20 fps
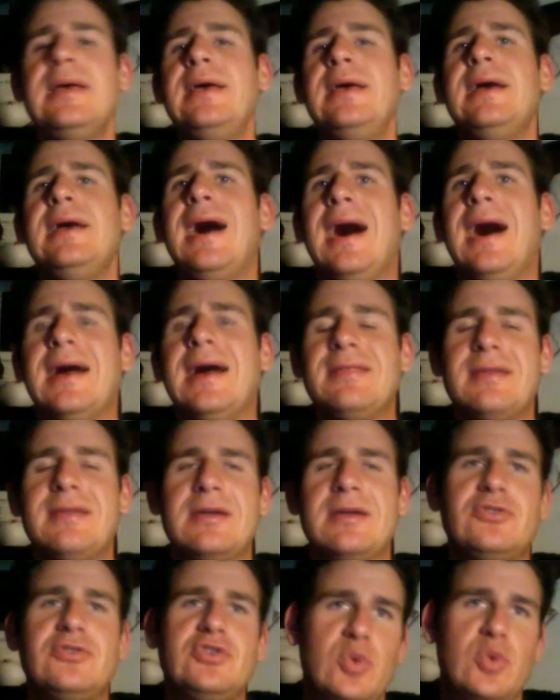I
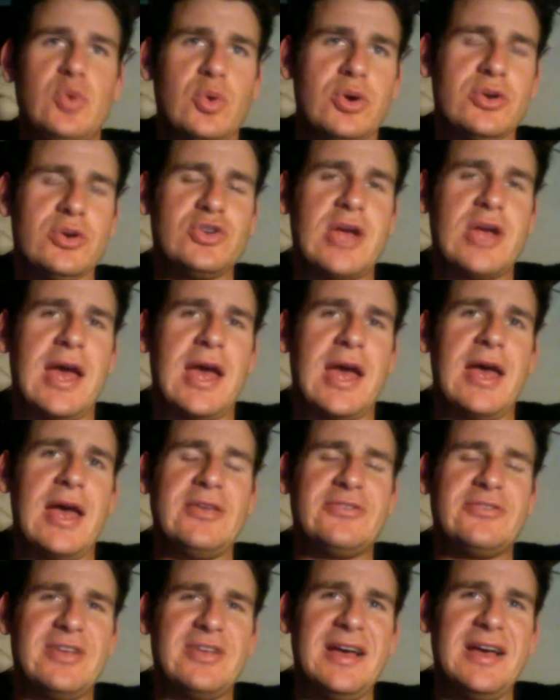think George
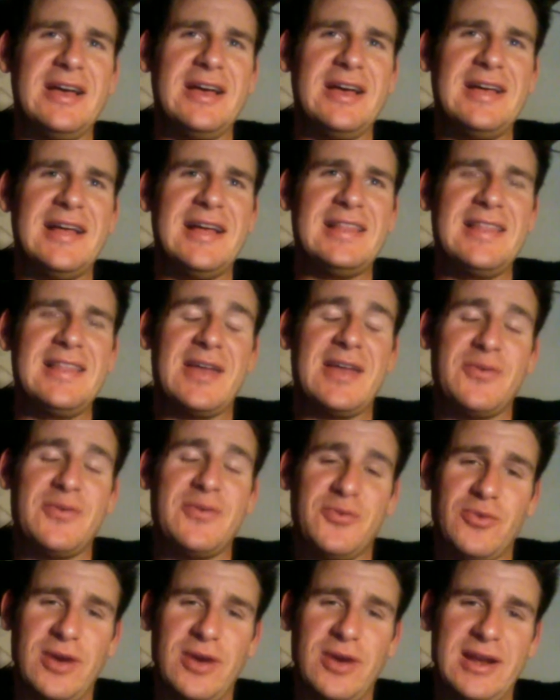has a lot of
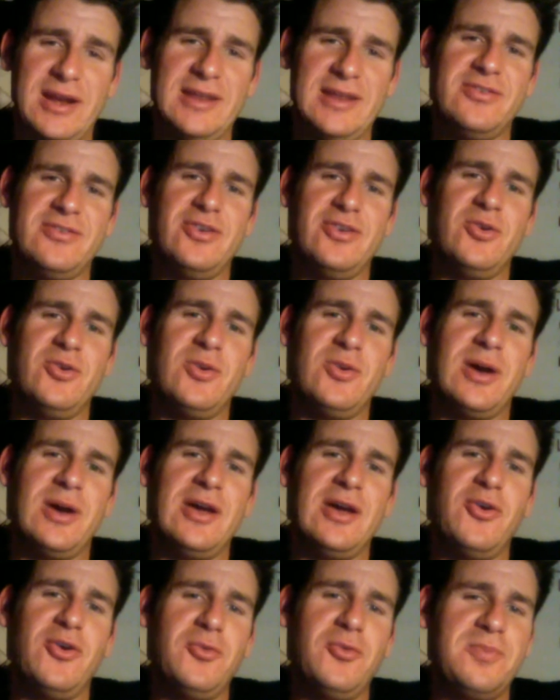writing to do. I
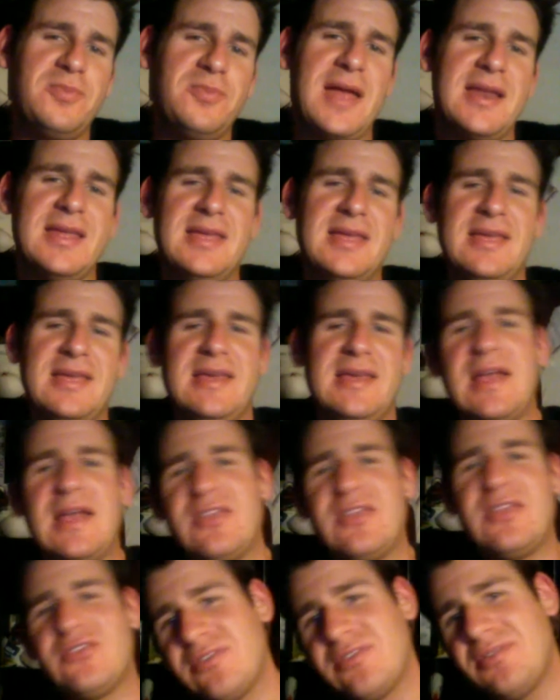hope that he
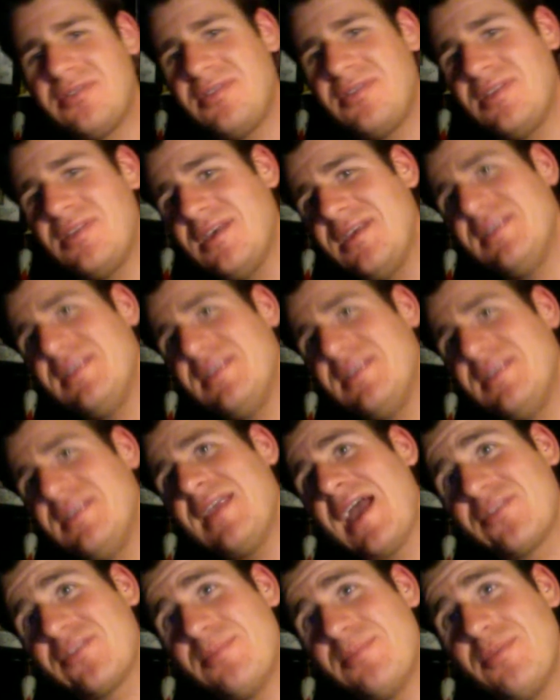gets the
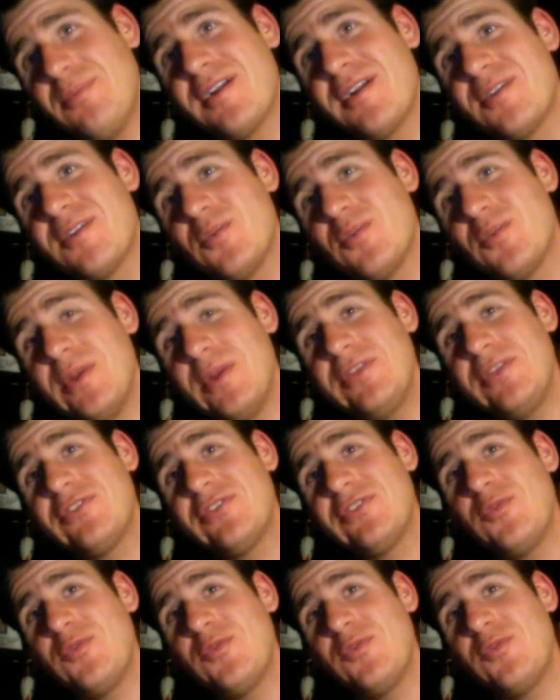next book, Winds
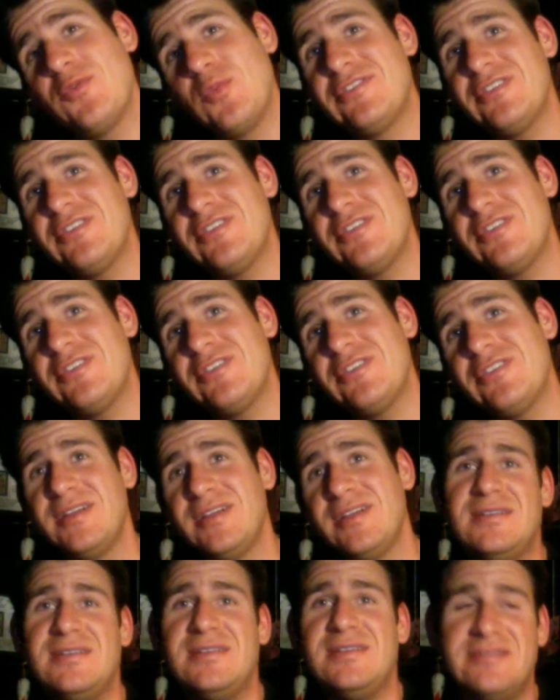of Winter,
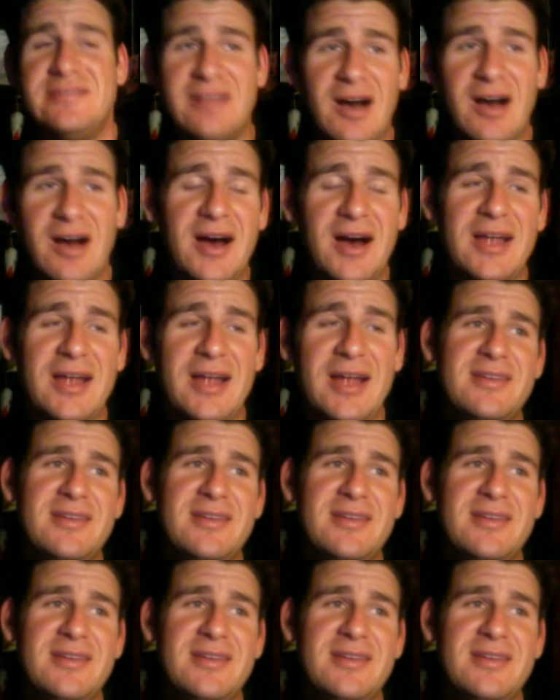done.